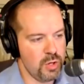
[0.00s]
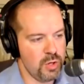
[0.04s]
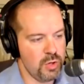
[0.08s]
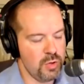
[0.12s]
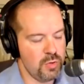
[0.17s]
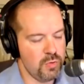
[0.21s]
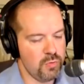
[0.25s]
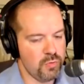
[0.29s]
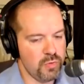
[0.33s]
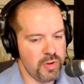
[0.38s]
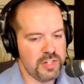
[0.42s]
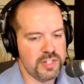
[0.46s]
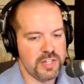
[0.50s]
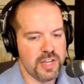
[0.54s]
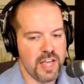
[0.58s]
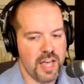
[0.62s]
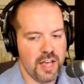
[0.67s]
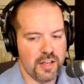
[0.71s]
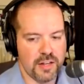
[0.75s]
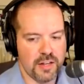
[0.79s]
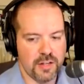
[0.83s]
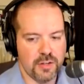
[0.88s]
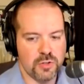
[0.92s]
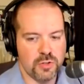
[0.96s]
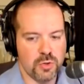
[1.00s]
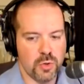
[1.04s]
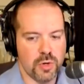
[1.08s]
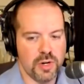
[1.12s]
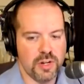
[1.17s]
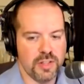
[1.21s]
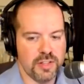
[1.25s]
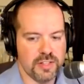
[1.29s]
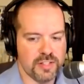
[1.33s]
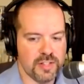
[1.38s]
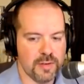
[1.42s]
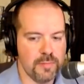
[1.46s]
reaching out and
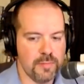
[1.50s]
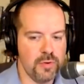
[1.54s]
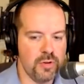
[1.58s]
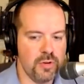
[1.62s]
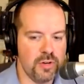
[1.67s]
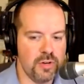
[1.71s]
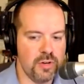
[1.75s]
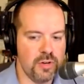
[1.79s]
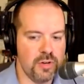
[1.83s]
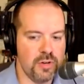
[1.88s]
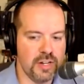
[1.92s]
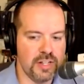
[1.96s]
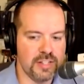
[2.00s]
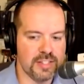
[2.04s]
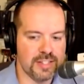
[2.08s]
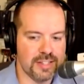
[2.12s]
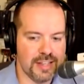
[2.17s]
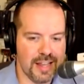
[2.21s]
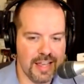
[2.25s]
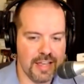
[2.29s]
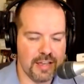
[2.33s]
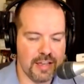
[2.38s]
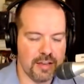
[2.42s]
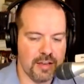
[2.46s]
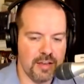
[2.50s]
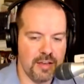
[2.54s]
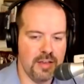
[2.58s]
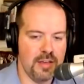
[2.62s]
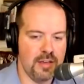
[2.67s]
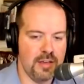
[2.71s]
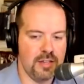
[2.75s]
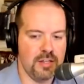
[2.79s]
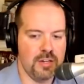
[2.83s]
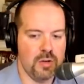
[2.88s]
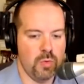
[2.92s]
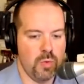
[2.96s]
joining these communities, like
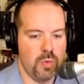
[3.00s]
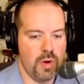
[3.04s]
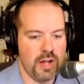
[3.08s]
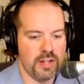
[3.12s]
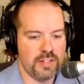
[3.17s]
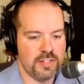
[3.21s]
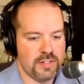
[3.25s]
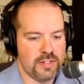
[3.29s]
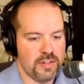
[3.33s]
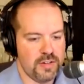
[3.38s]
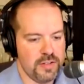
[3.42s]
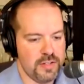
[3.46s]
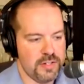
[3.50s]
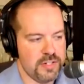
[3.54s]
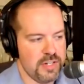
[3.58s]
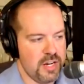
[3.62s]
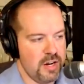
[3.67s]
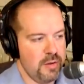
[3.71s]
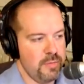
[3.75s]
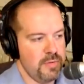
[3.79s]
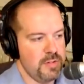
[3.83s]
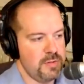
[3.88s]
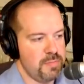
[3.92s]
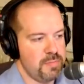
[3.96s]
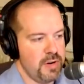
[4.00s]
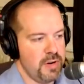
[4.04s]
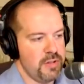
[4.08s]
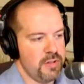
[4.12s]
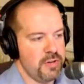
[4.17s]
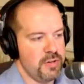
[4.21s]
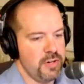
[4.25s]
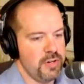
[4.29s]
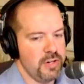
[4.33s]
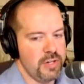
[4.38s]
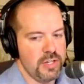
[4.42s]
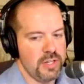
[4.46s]
Juan started the Gentleman's
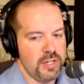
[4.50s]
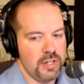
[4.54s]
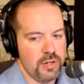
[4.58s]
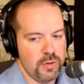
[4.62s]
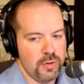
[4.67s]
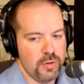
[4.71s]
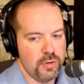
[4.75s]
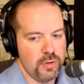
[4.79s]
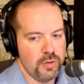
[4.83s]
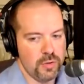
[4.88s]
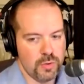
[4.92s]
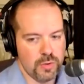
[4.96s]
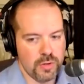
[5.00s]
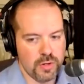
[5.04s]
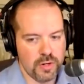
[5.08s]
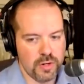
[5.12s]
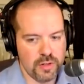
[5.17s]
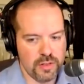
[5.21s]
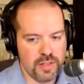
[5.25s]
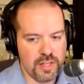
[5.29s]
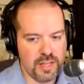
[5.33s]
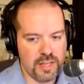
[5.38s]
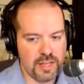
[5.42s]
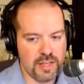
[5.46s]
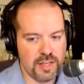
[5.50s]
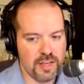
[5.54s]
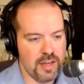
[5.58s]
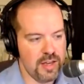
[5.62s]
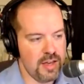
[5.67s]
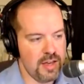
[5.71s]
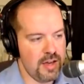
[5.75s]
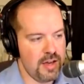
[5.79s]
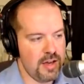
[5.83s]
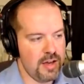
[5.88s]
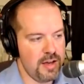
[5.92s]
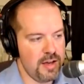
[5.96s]
Brotherhood, or the
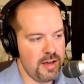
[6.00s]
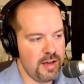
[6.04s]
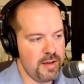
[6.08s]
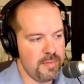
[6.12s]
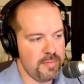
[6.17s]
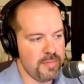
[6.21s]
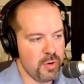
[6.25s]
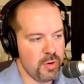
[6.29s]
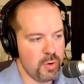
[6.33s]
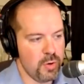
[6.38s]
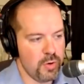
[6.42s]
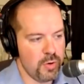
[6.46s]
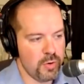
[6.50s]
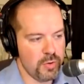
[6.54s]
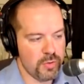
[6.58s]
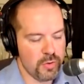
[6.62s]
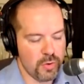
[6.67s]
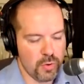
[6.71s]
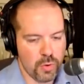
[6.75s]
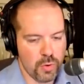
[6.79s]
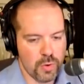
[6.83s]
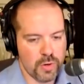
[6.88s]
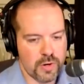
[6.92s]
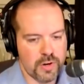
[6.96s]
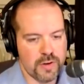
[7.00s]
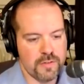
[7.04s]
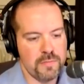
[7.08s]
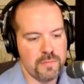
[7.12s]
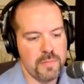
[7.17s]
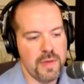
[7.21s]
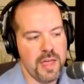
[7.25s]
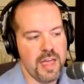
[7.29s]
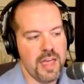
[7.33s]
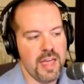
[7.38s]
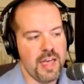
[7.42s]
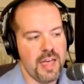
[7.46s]
Order of
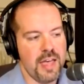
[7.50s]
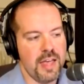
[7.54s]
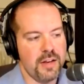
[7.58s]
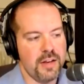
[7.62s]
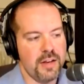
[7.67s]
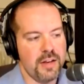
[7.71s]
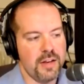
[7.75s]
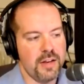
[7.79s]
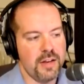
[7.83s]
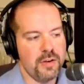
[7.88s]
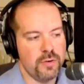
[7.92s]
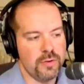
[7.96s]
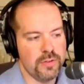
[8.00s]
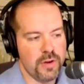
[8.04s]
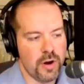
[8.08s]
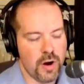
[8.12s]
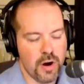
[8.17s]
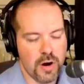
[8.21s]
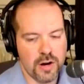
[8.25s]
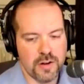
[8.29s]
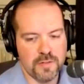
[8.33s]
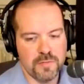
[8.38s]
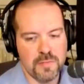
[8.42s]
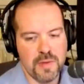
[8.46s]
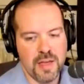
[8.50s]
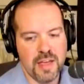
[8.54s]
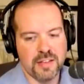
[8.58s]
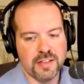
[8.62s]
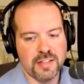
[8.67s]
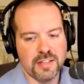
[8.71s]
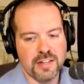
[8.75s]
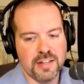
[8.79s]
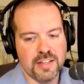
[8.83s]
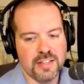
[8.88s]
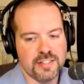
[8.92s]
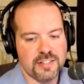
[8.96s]
Man, or the Art of
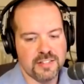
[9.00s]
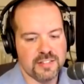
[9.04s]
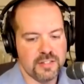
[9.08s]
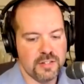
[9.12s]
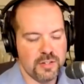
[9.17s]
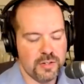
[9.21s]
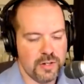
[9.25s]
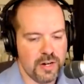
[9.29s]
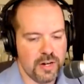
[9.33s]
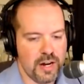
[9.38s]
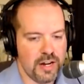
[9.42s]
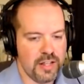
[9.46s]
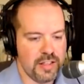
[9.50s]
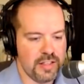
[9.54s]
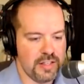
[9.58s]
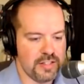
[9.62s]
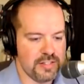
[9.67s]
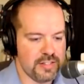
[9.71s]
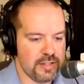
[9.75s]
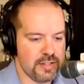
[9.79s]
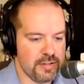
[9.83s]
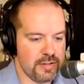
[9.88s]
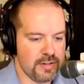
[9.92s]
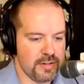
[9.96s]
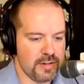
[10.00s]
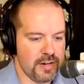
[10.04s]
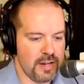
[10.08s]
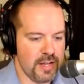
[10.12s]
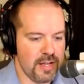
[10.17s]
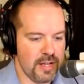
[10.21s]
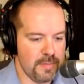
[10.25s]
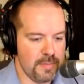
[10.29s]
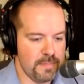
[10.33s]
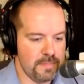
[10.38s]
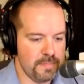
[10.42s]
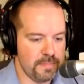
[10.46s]
Manliness, or any of these other
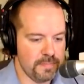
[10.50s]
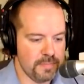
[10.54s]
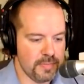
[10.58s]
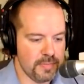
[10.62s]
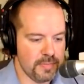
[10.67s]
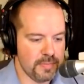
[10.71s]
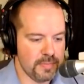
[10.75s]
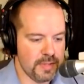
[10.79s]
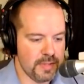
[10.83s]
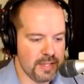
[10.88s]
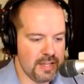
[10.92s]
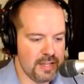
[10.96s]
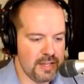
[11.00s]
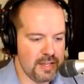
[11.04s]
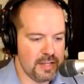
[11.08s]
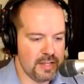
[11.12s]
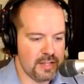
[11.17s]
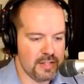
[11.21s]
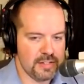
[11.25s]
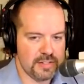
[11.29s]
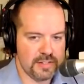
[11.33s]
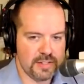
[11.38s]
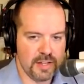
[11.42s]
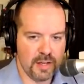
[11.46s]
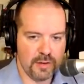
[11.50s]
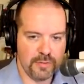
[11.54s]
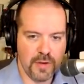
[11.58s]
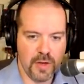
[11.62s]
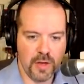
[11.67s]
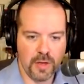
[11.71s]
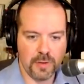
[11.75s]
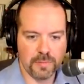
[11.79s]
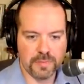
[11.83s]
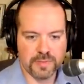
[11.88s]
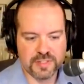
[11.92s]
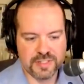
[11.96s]

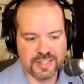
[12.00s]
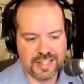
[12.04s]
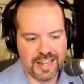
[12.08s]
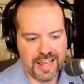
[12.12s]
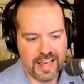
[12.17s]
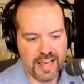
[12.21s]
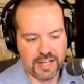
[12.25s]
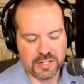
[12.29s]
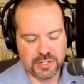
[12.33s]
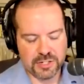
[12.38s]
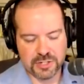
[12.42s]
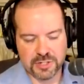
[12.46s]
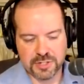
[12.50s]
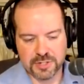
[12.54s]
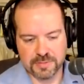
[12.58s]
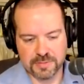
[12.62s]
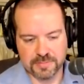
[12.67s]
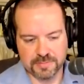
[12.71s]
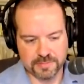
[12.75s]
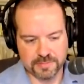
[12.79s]
self-help slash